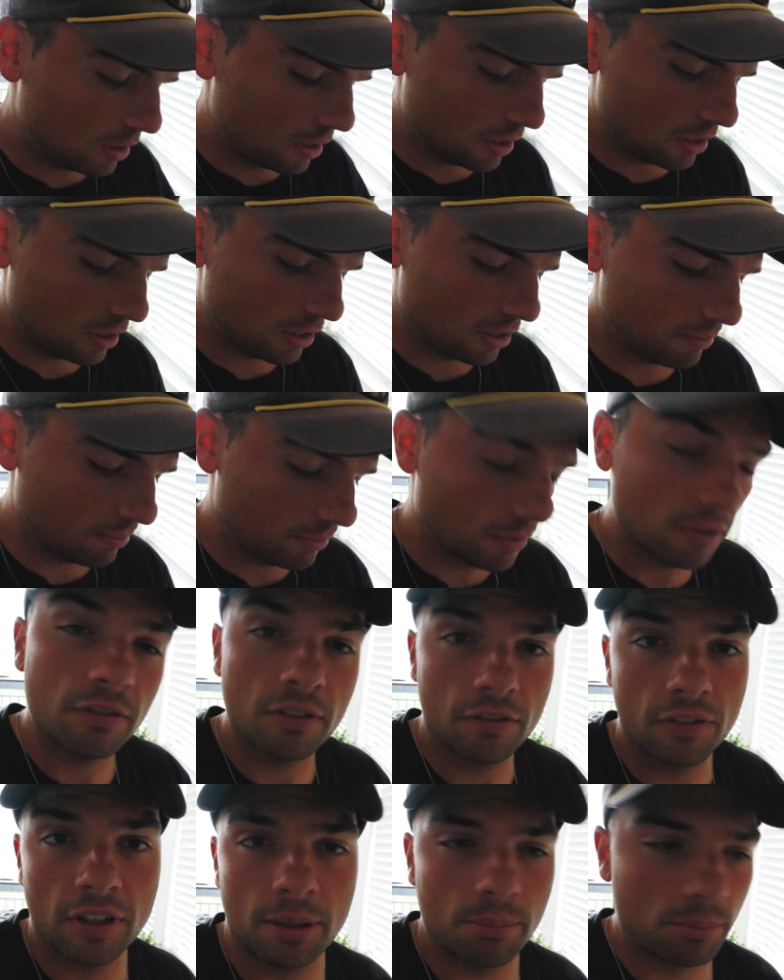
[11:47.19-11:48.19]
um,
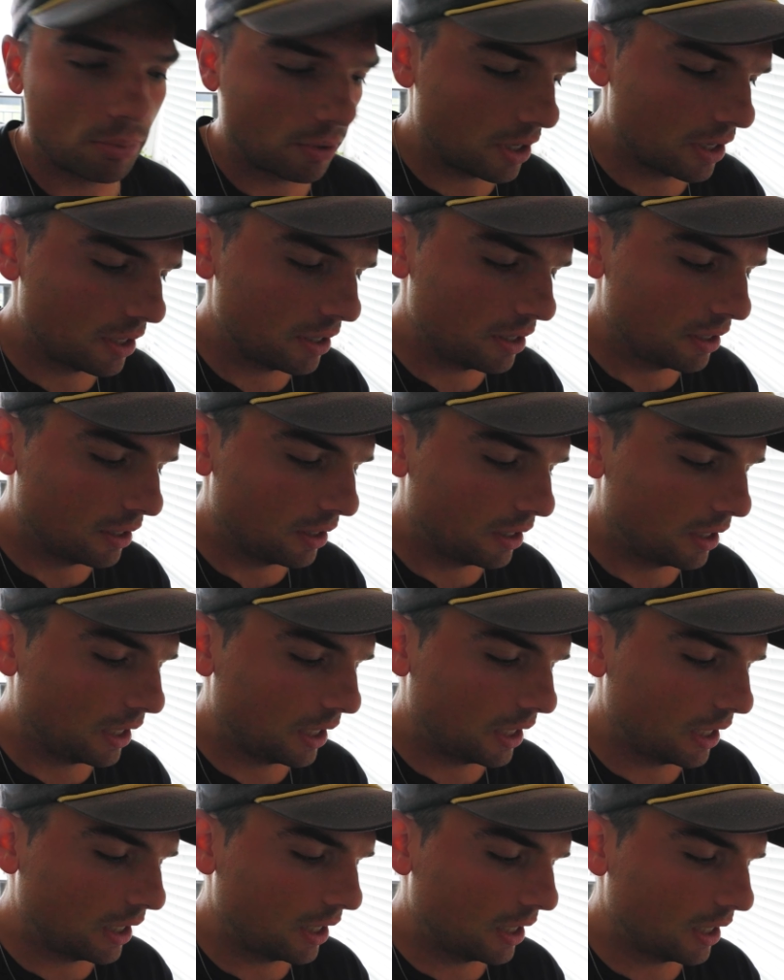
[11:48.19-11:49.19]
of like bread,
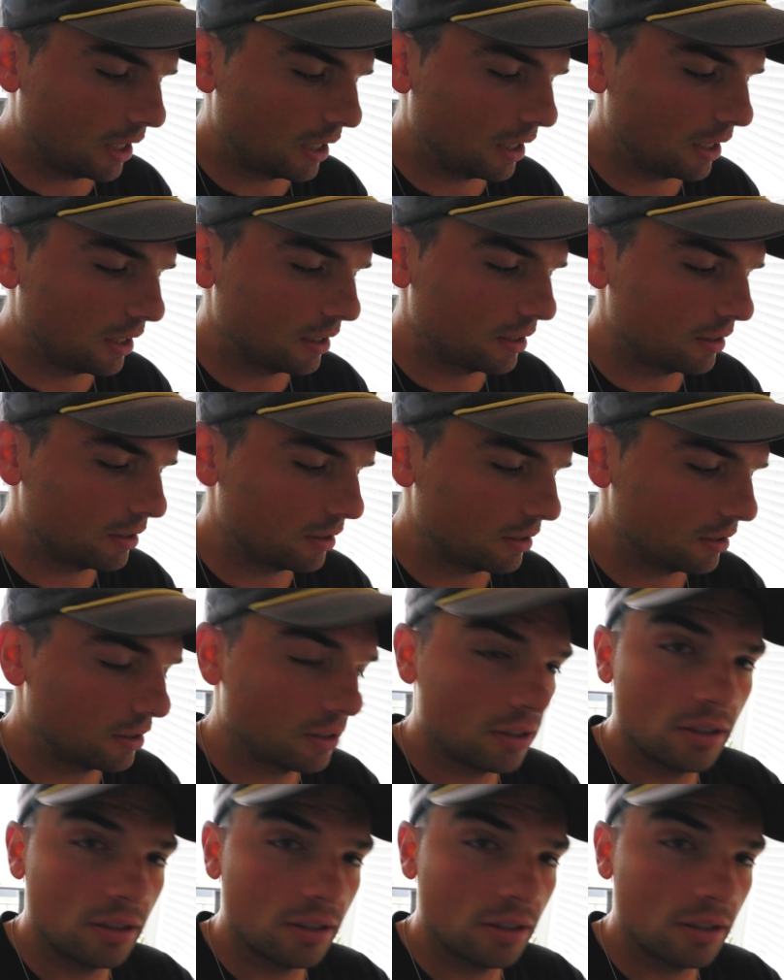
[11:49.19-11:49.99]
and uh,